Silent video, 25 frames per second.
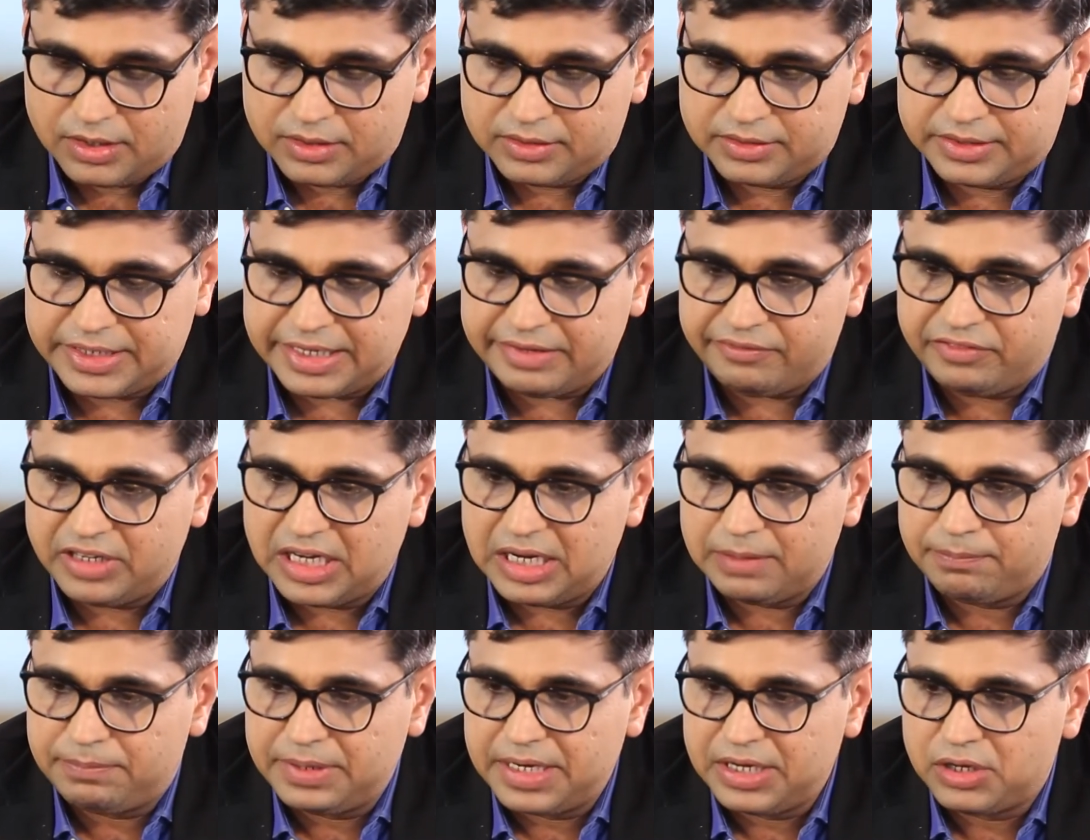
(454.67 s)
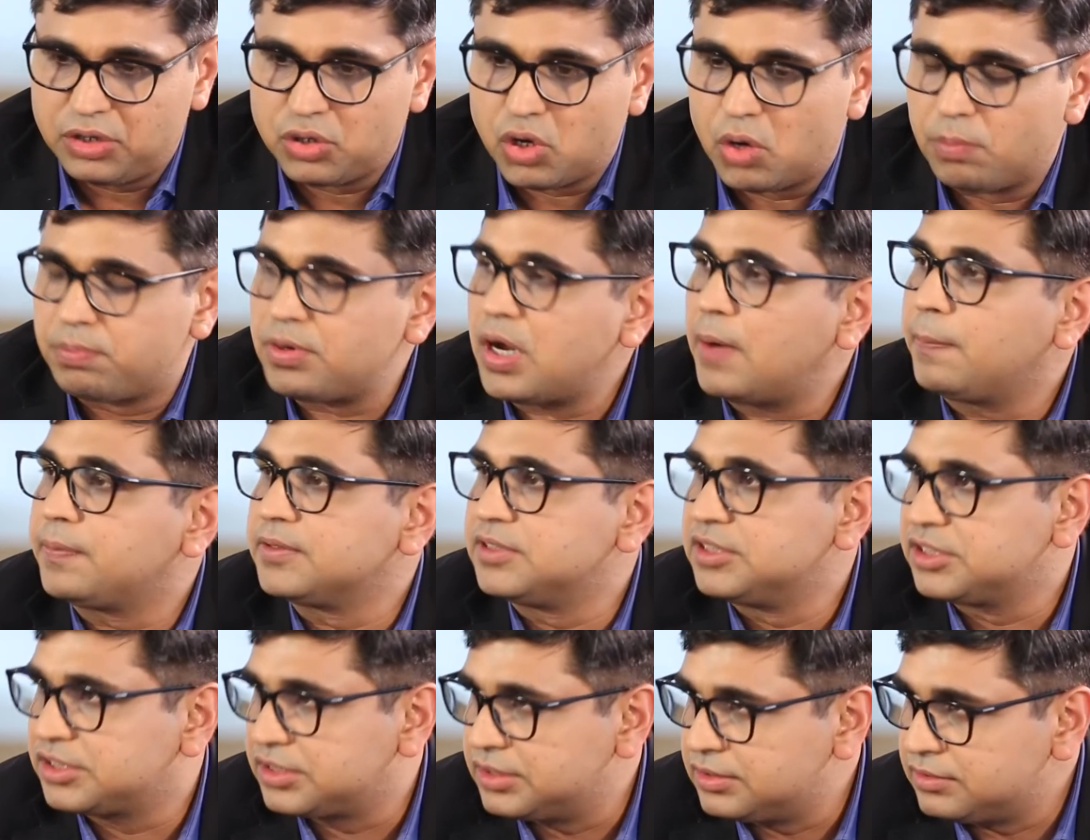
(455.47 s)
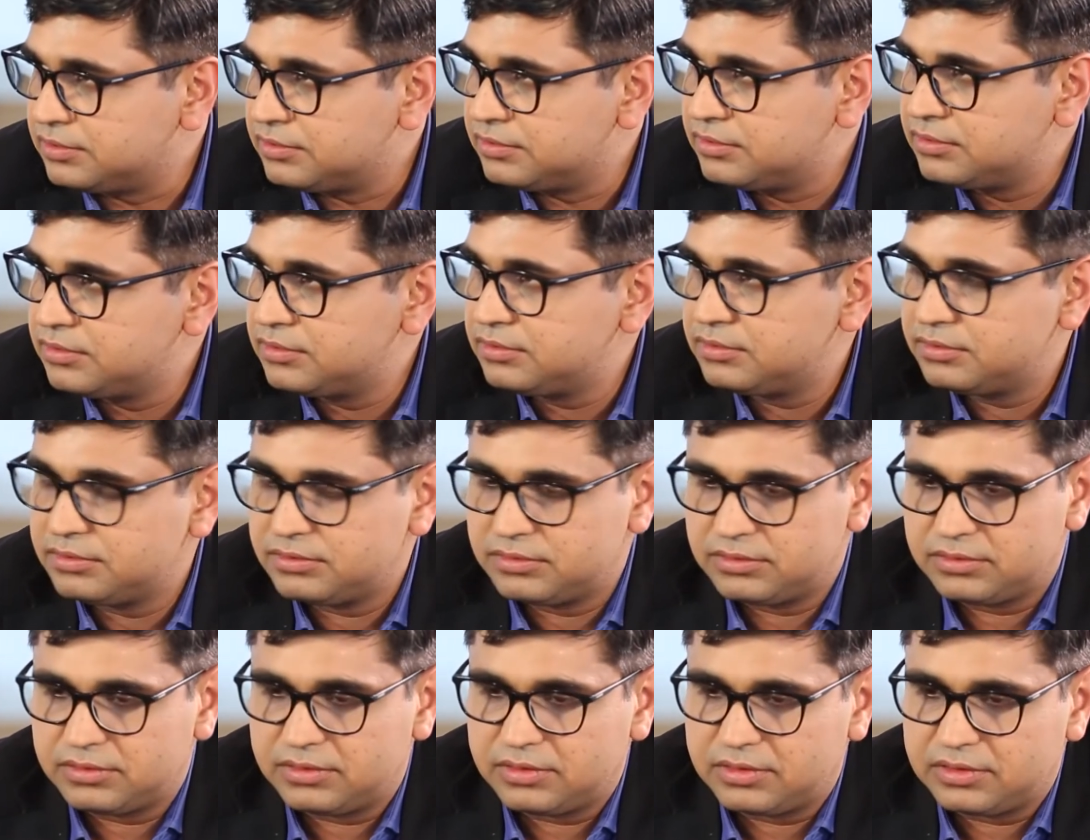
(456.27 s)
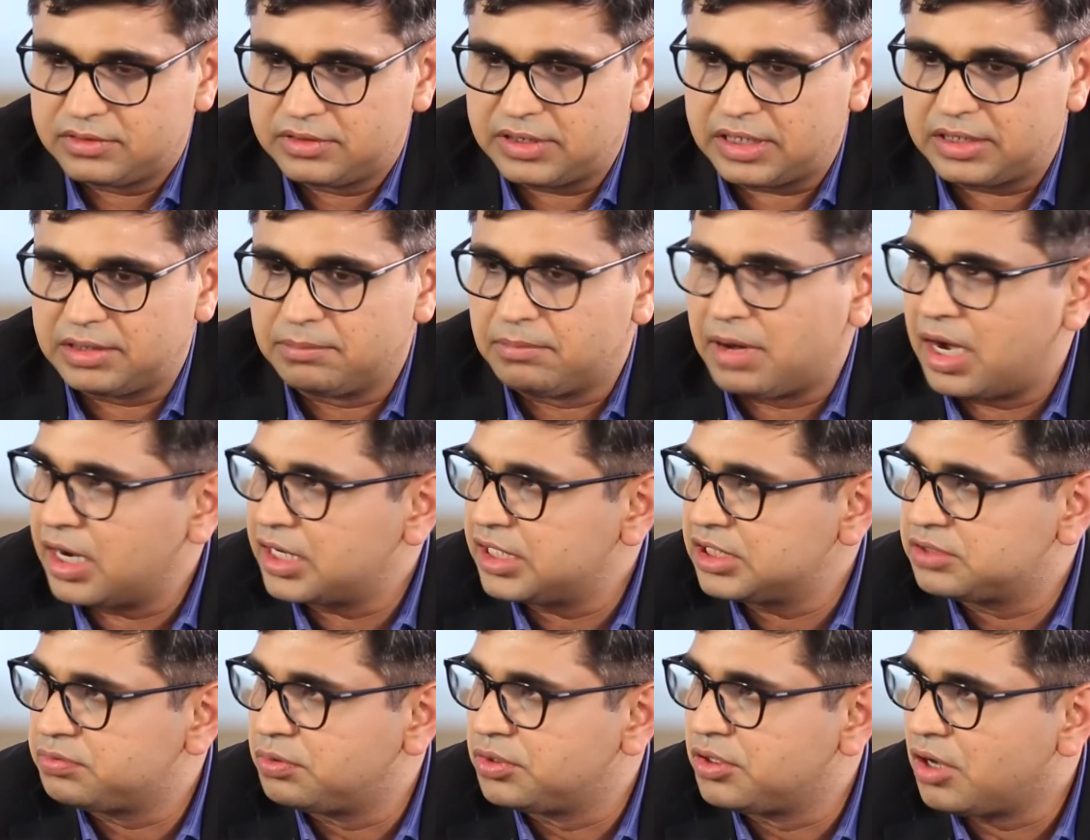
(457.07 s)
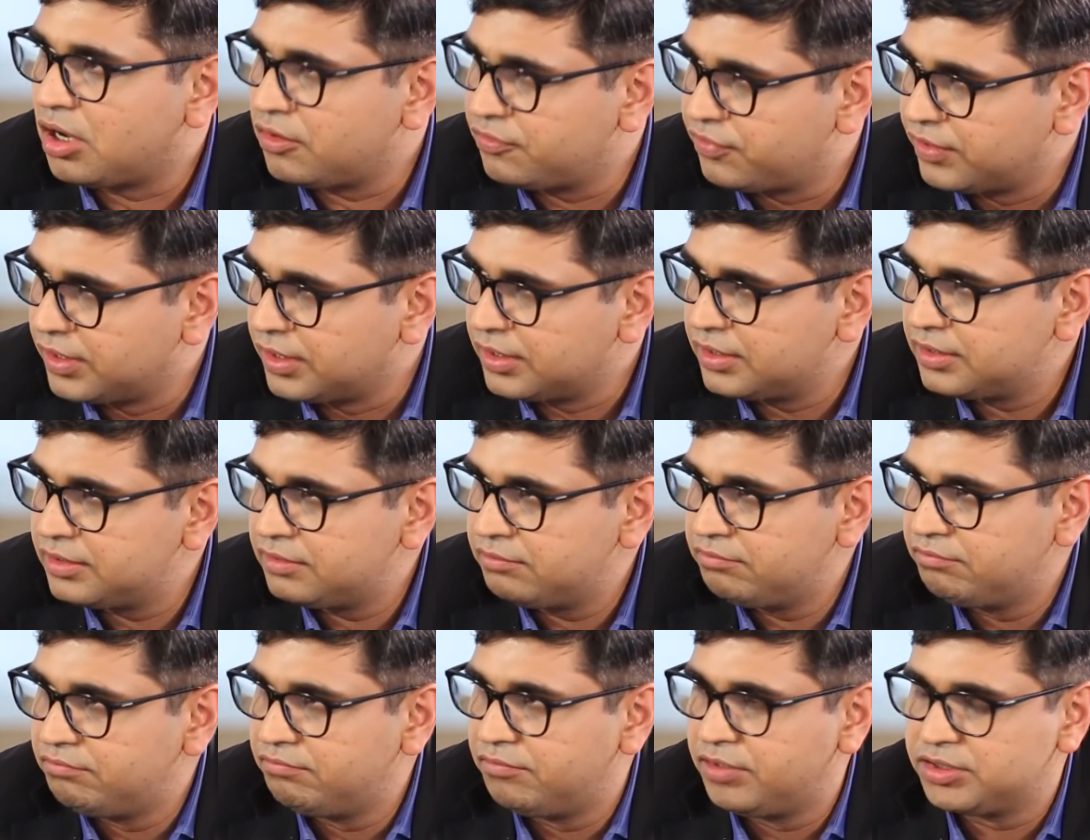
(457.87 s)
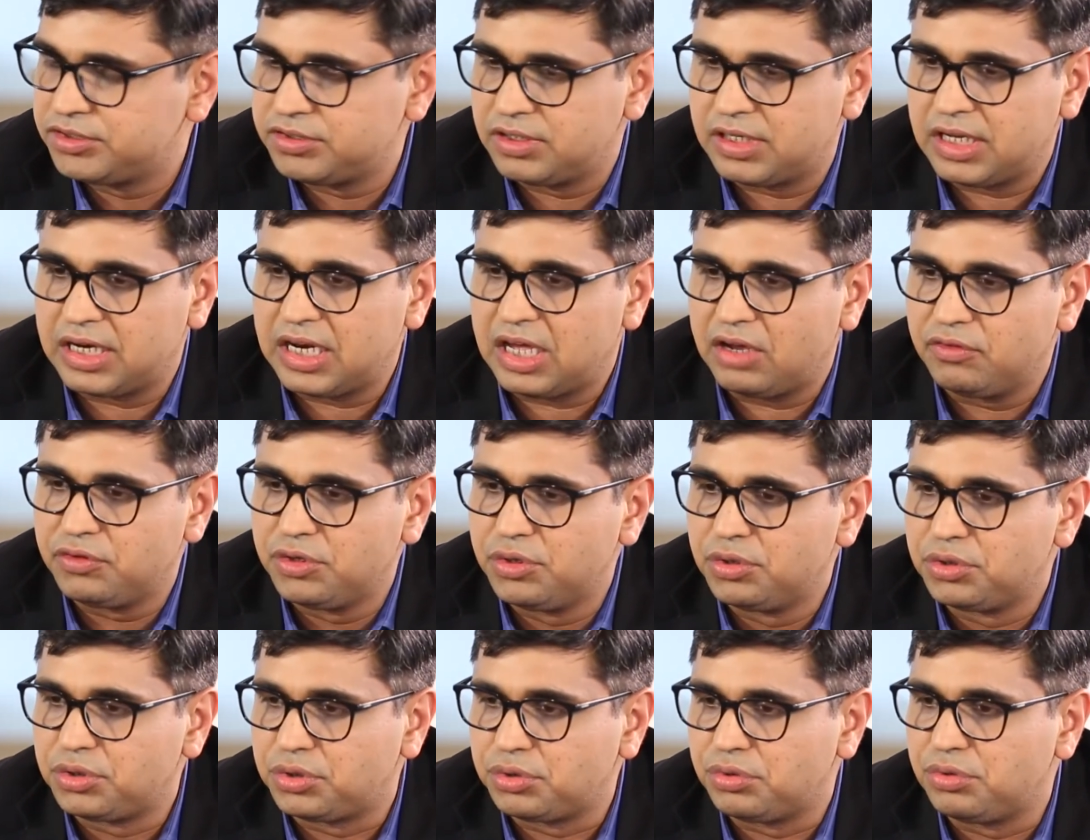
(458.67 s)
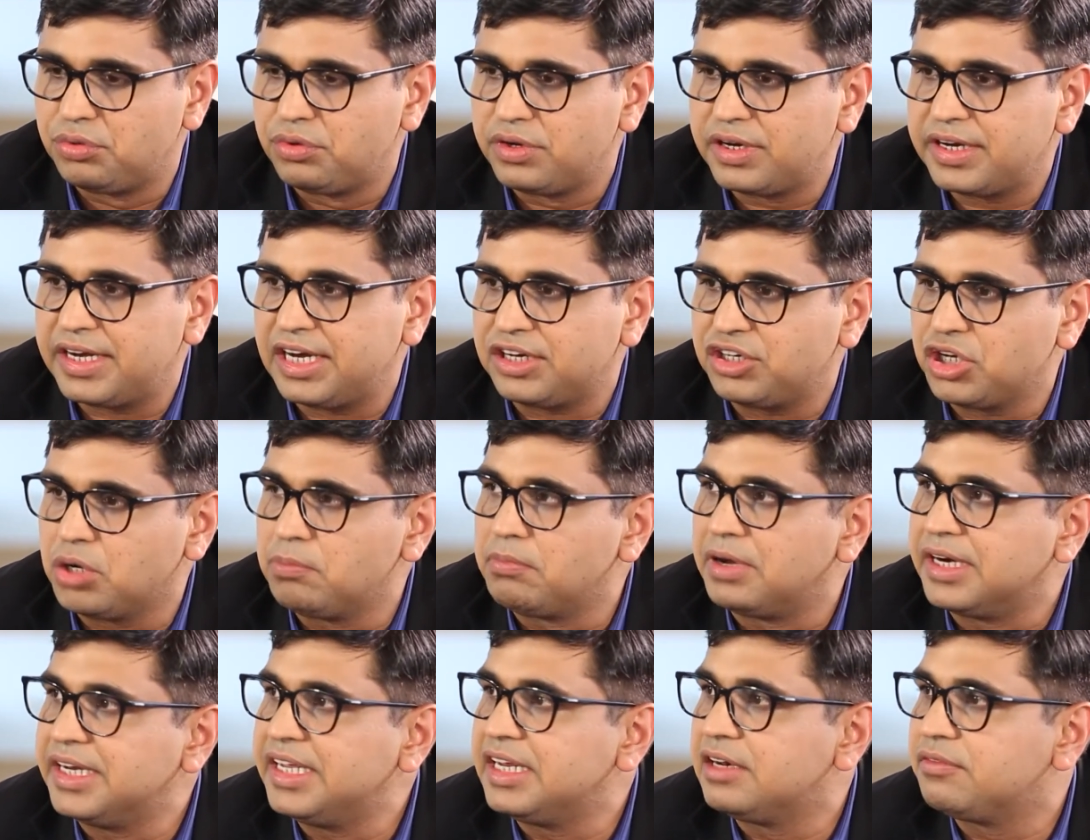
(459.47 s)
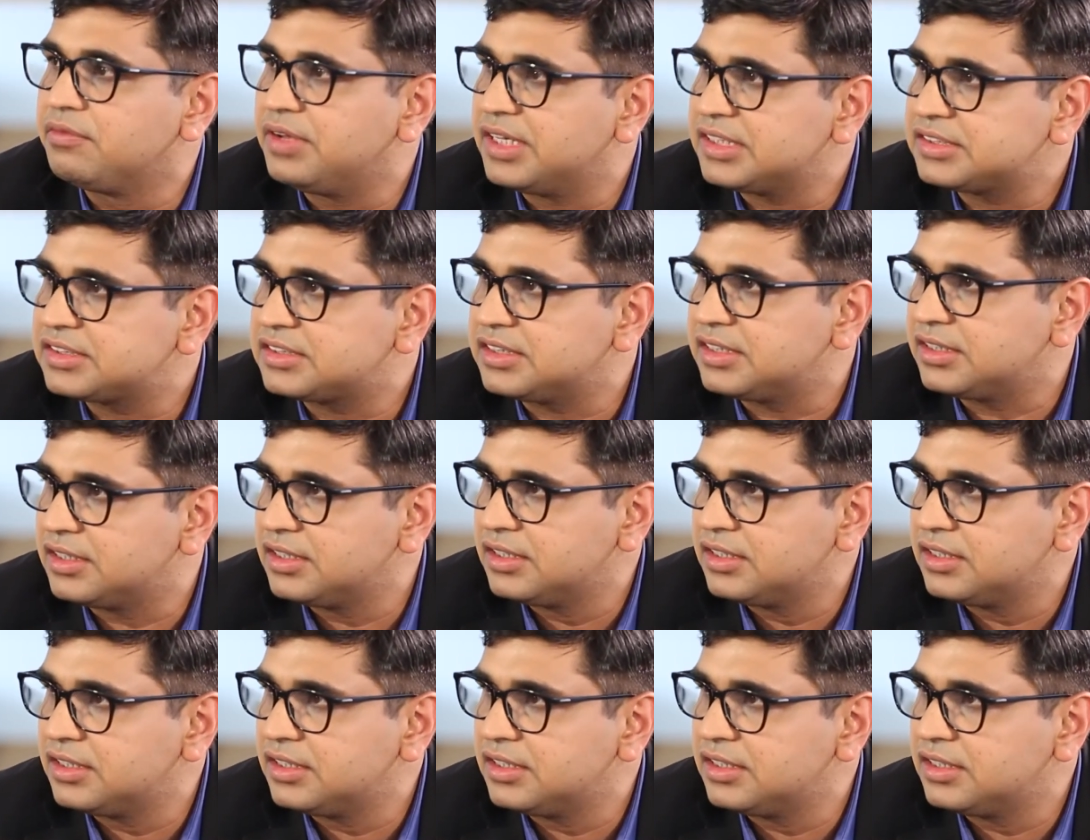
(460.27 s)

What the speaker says: there will be no proposition that the market would offer which will allow you to get your money invested